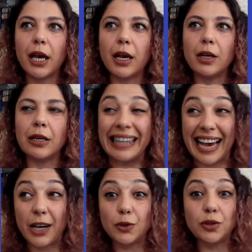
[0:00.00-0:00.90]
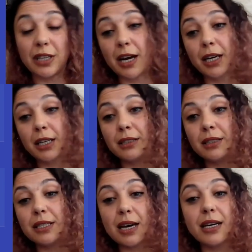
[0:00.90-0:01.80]
Cloud9
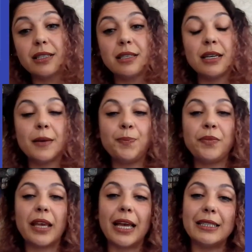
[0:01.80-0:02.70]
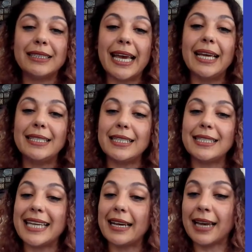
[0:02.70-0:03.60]
site, and they
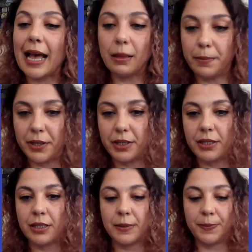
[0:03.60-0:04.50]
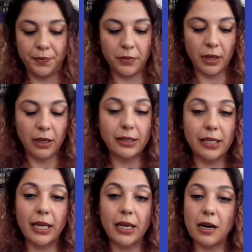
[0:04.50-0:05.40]
did tag helpers.
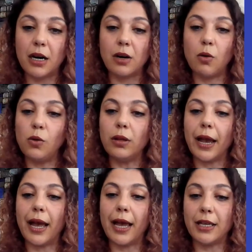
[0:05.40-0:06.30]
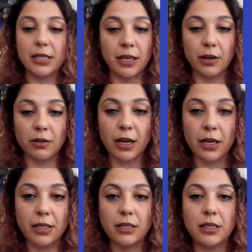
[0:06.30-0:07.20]
They are all
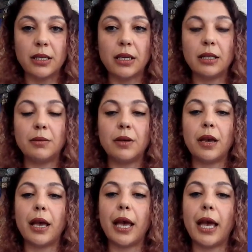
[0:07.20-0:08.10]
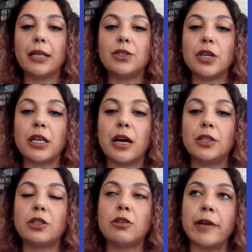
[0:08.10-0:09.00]
asynchronized, and you can
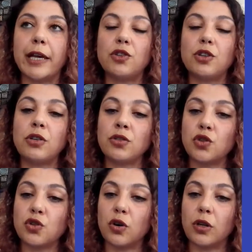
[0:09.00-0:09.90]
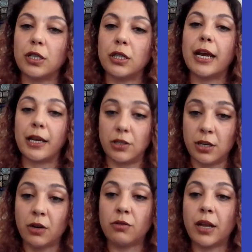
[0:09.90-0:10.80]
either create your controller
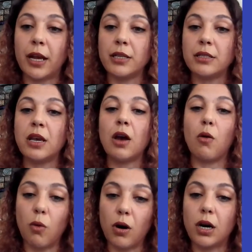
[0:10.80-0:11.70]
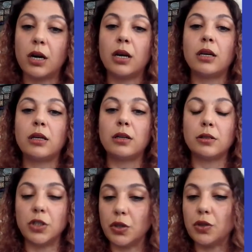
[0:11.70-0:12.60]
asynchronized or
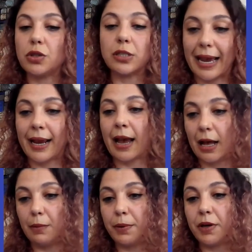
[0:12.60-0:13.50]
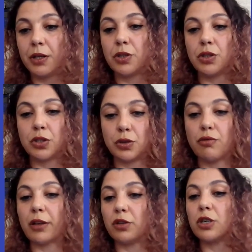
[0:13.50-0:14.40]
use the tag helper
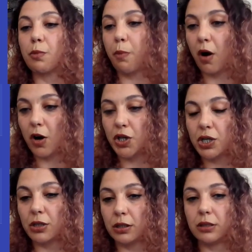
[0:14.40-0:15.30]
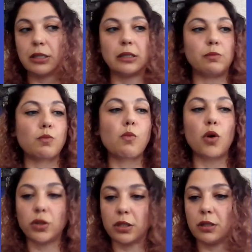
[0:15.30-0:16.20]
to render your partial.
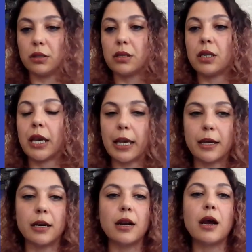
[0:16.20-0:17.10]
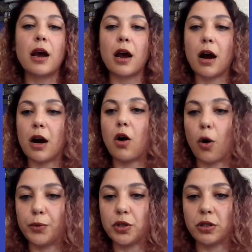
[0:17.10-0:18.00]
Models here are
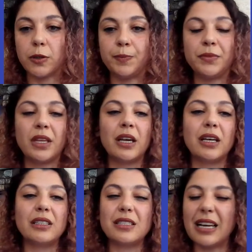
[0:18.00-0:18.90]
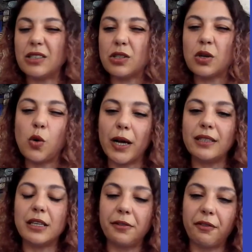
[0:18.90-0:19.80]
optional. It's not
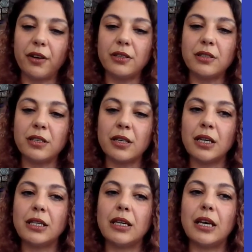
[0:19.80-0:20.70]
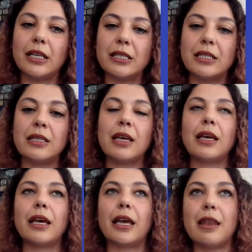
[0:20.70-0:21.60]
quite different.
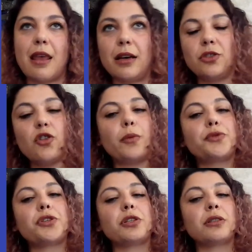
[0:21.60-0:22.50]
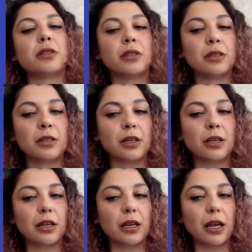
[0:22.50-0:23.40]
It's another option
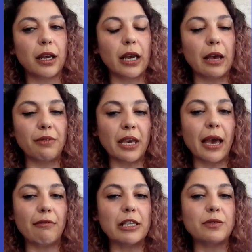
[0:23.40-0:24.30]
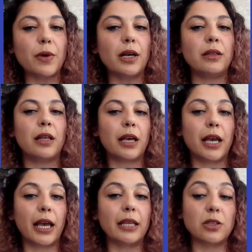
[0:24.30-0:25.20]
we have as well,
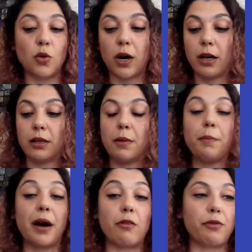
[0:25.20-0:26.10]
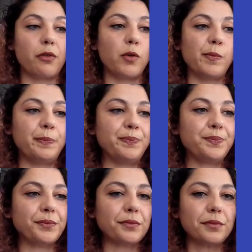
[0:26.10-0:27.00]
and it's quite powerful.